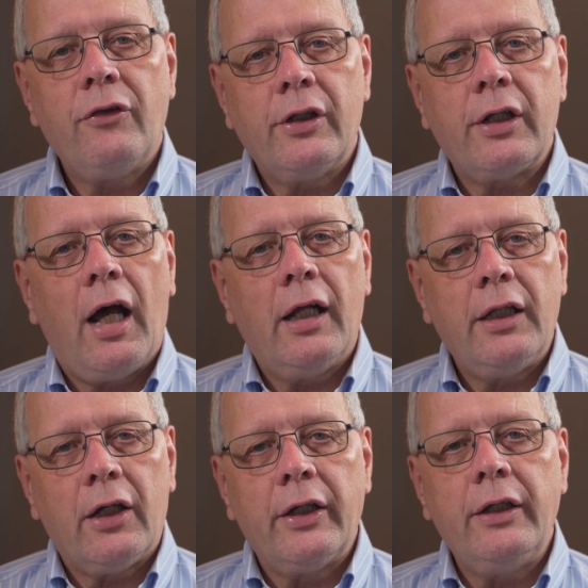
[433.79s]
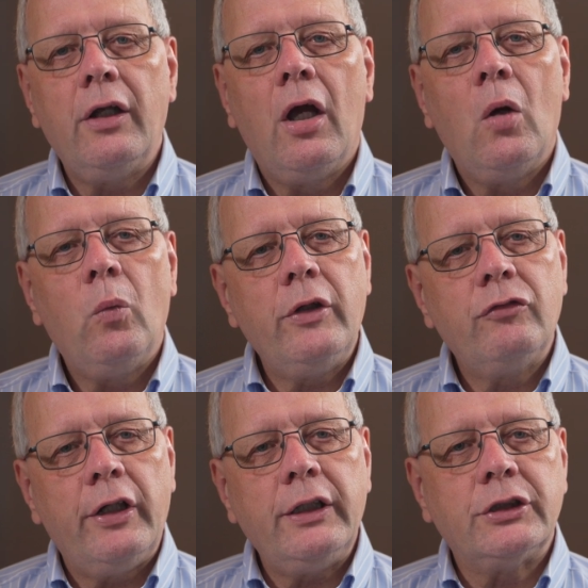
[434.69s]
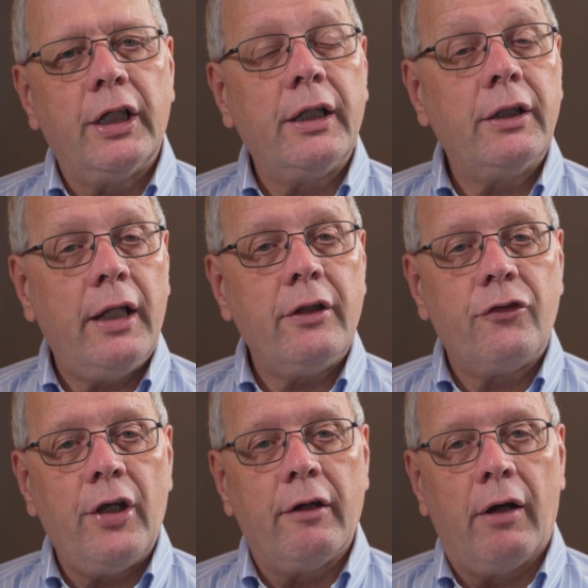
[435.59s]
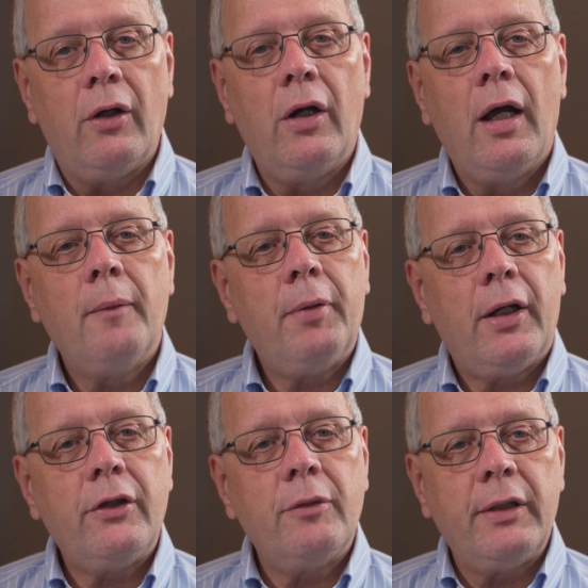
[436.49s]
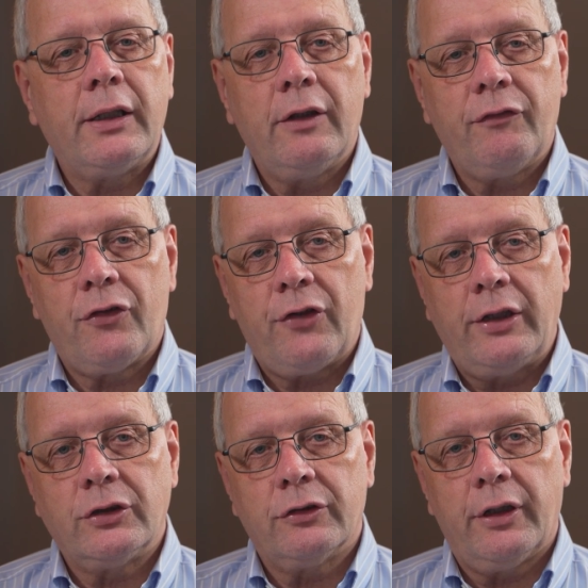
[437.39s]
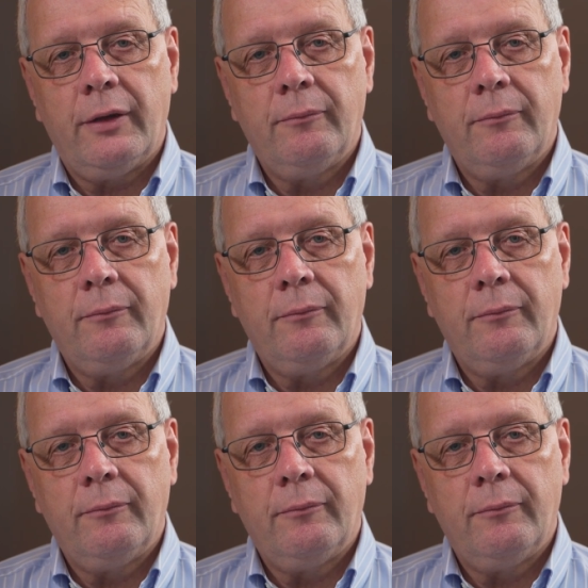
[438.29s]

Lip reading: that align with reaching net zero by the middle of the century.